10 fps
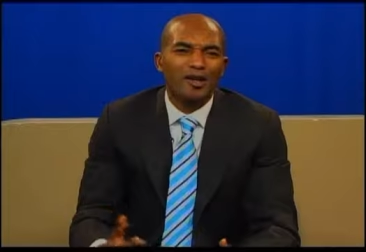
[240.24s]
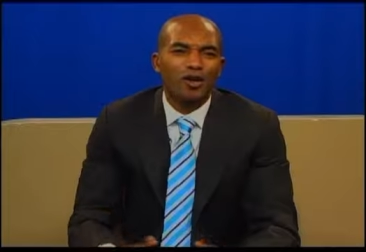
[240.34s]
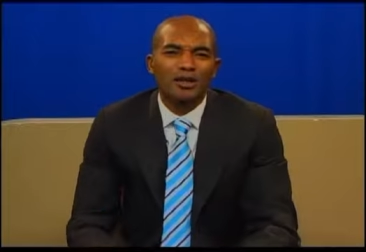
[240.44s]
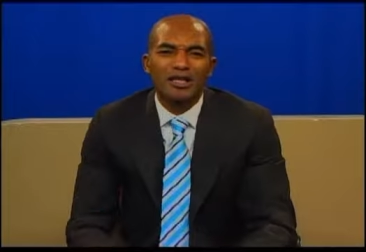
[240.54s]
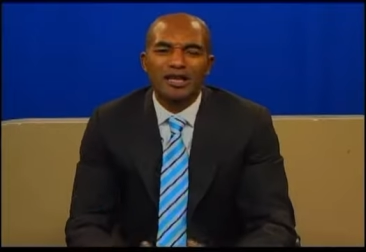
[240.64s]
you
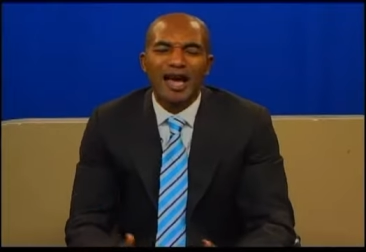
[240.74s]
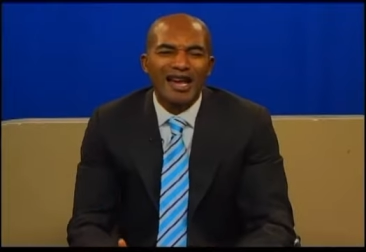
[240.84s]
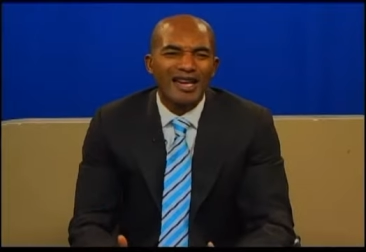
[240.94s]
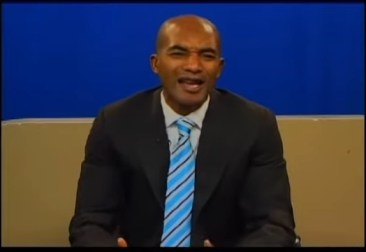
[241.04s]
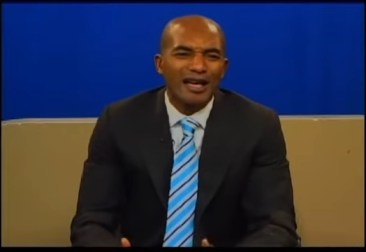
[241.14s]
know, this
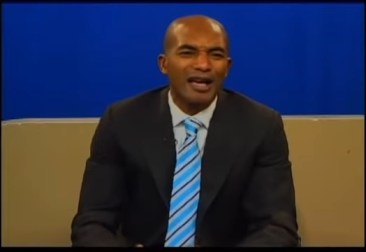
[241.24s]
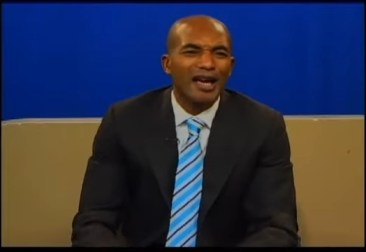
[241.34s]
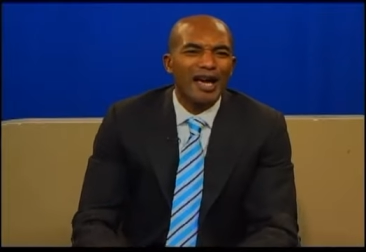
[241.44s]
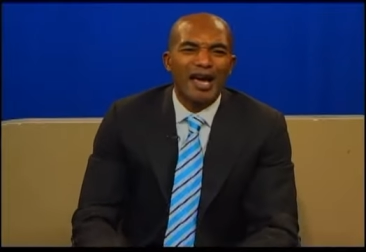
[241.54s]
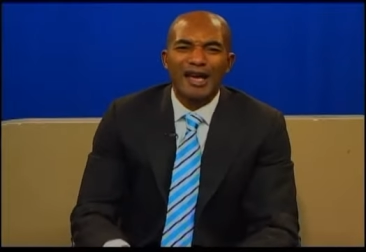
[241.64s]
headache,
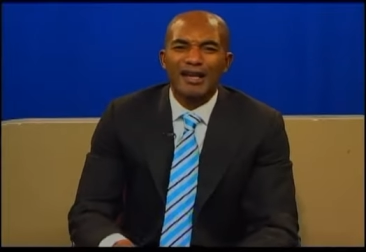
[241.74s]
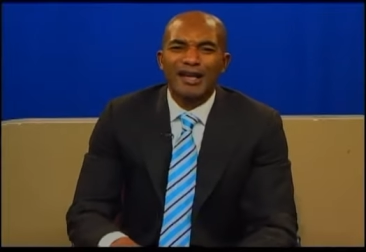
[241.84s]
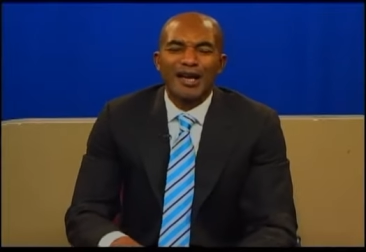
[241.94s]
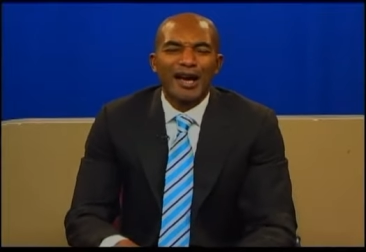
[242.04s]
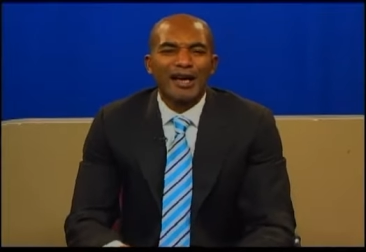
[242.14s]
and
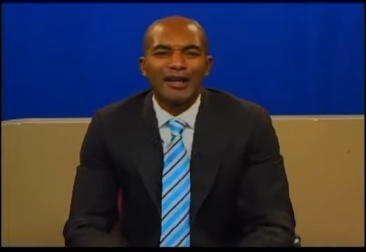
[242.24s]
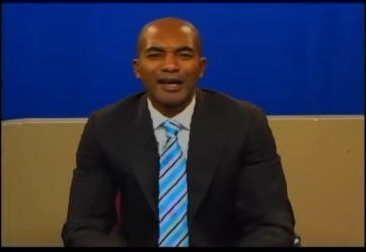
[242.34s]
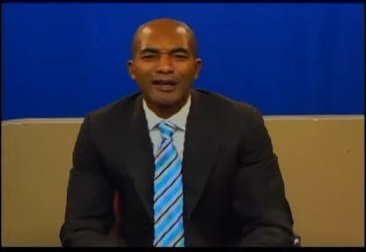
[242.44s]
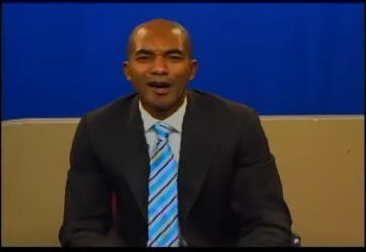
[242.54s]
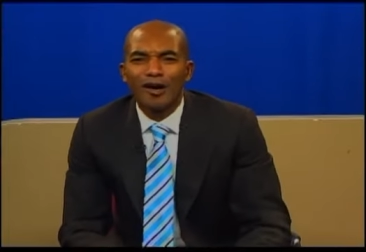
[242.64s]
and
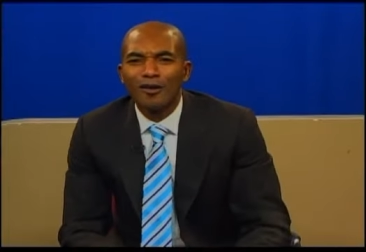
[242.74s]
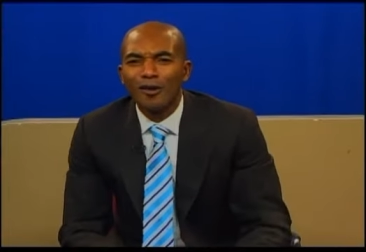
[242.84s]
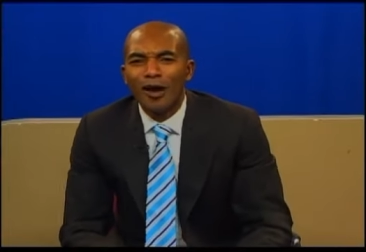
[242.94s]
and uh,